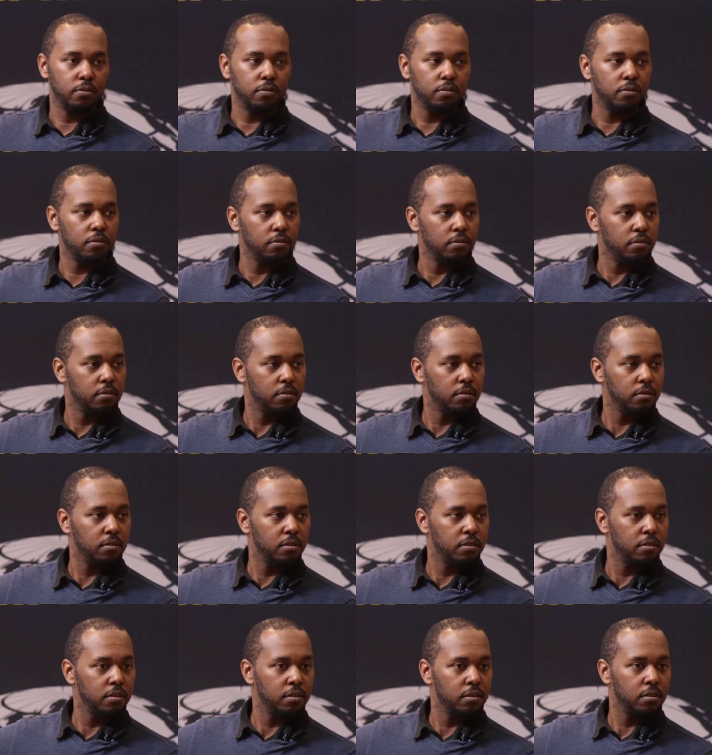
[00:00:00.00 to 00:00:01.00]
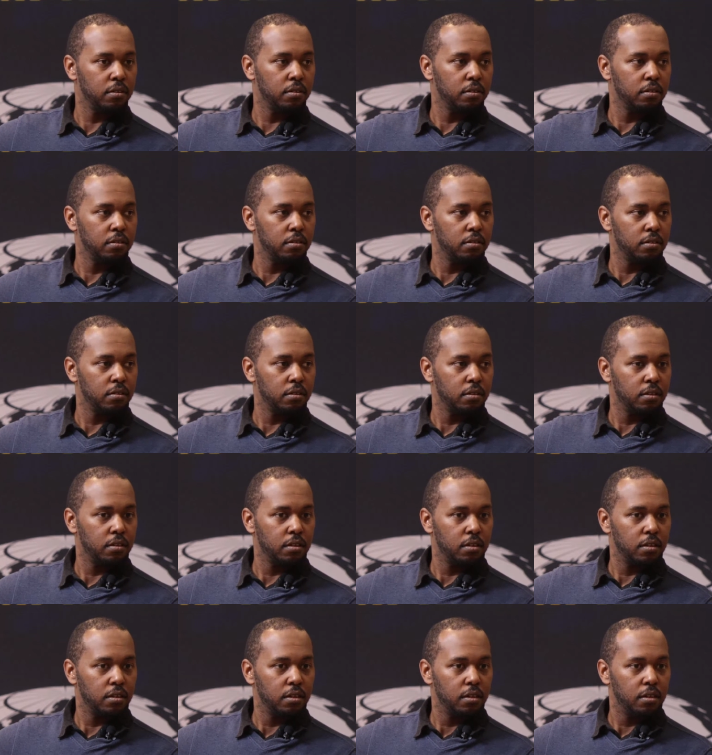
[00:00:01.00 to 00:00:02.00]

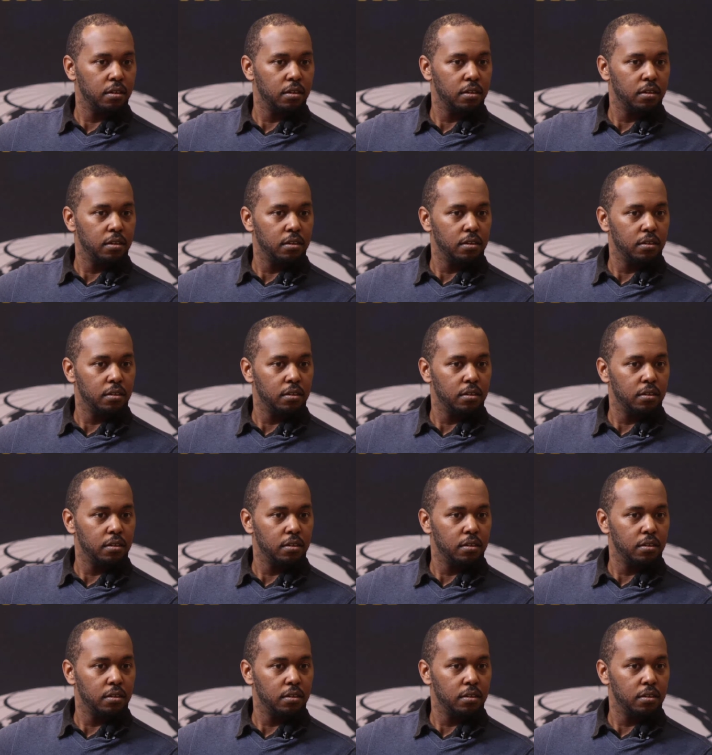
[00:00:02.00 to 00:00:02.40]
(silence)